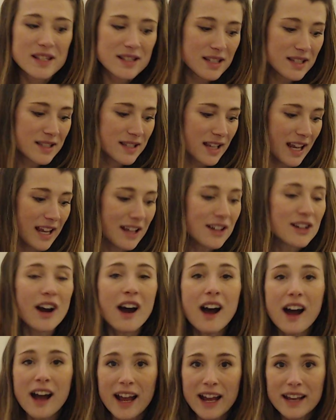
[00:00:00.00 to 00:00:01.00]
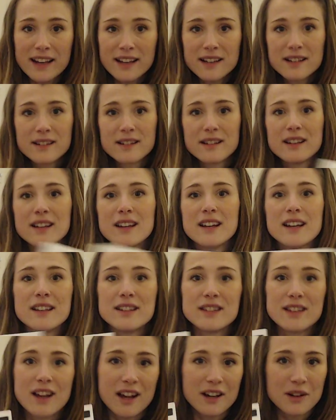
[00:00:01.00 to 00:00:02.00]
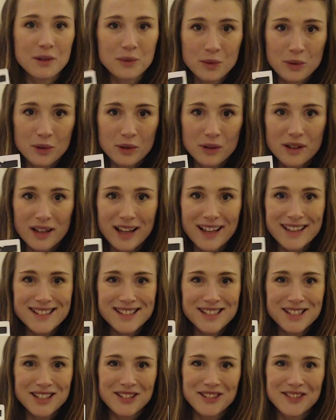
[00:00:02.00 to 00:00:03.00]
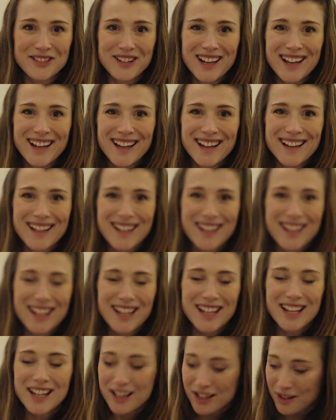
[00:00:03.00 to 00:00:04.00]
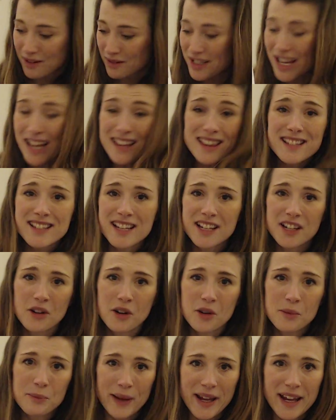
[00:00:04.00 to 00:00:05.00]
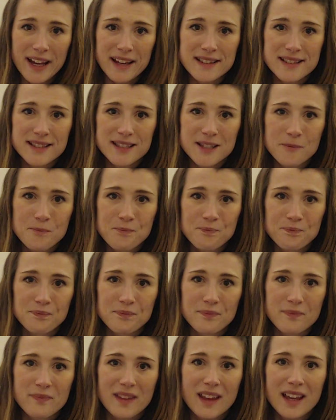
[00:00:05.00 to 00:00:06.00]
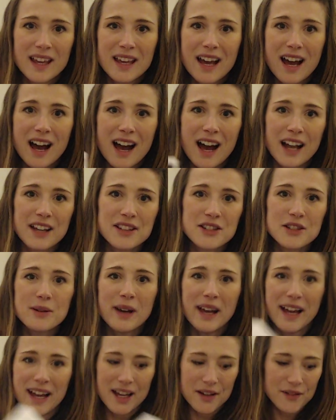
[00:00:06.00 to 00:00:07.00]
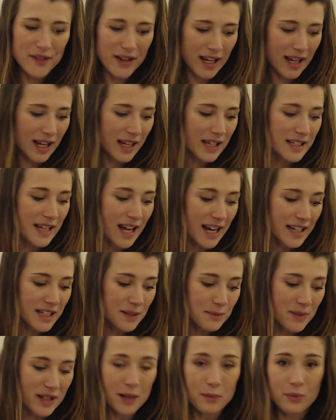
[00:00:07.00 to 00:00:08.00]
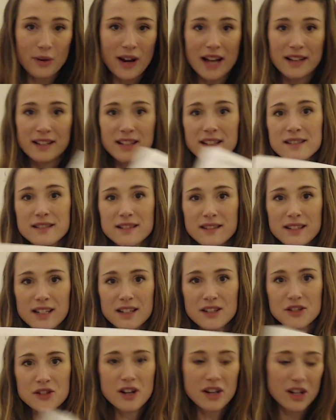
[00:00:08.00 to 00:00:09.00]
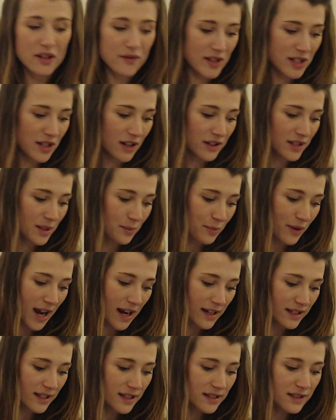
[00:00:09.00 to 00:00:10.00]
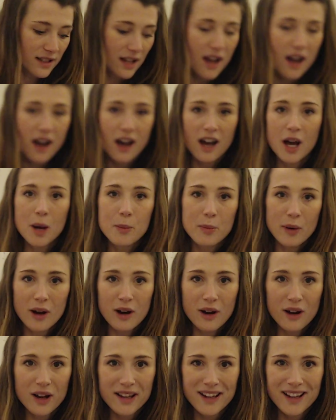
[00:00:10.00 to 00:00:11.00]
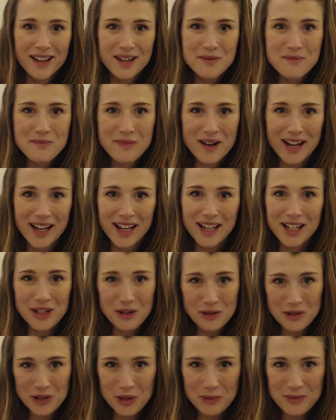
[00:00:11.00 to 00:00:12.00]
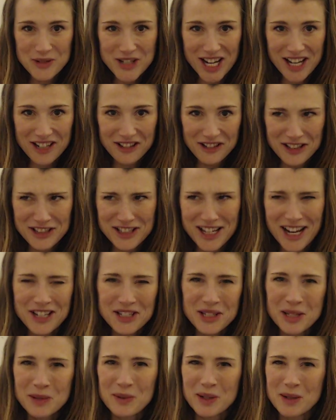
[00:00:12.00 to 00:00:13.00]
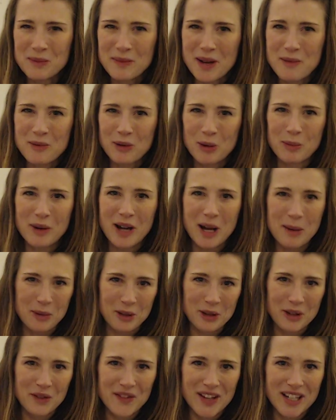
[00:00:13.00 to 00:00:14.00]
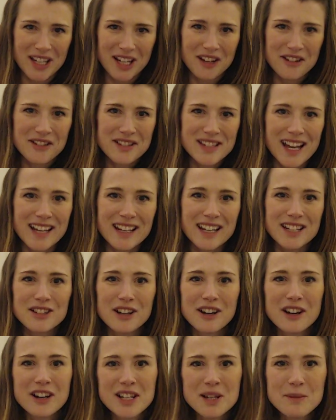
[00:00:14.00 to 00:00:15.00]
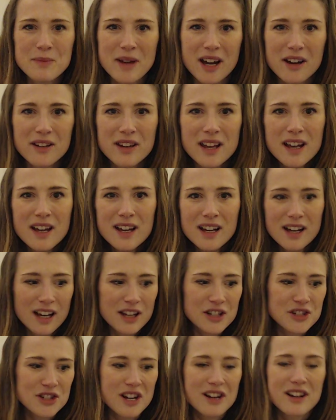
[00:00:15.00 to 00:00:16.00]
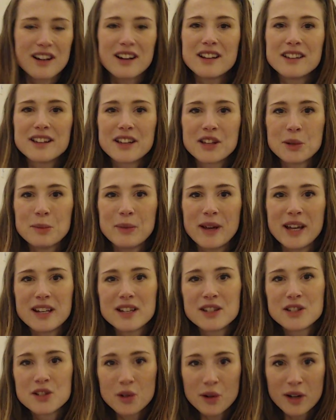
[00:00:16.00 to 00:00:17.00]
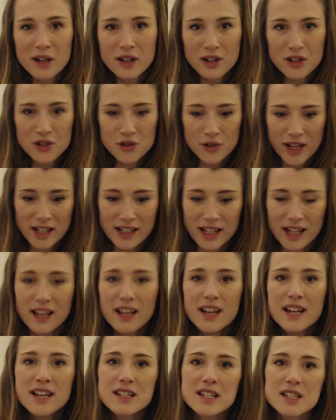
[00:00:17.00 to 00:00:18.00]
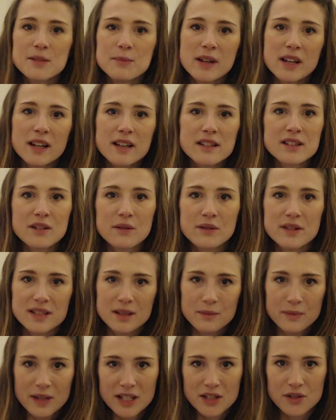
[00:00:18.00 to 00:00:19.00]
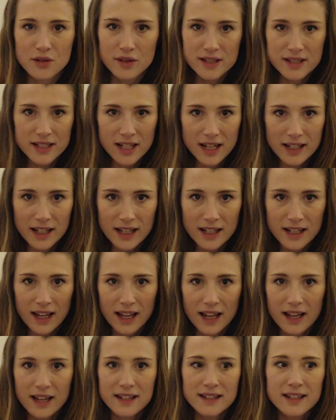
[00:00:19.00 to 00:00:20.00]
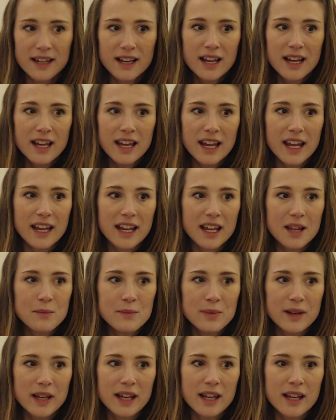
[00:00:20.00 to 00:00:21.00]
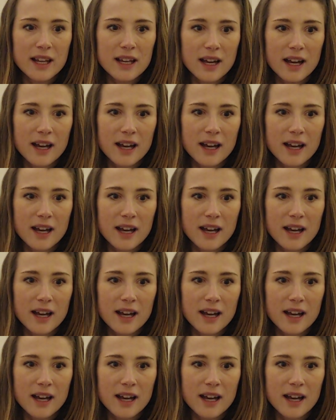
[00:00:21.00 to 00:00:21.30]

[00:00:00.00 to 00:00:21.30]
is a guide, not a rule, as to take this at your own pace. I do have a 90-minute practice, the Ashtanga Vinyasa practice, up on my YouTube channel. It's actually one of my more popular videos, and I talked about Ashtanga a little bit during our training just because there was some interest in it, and it can be,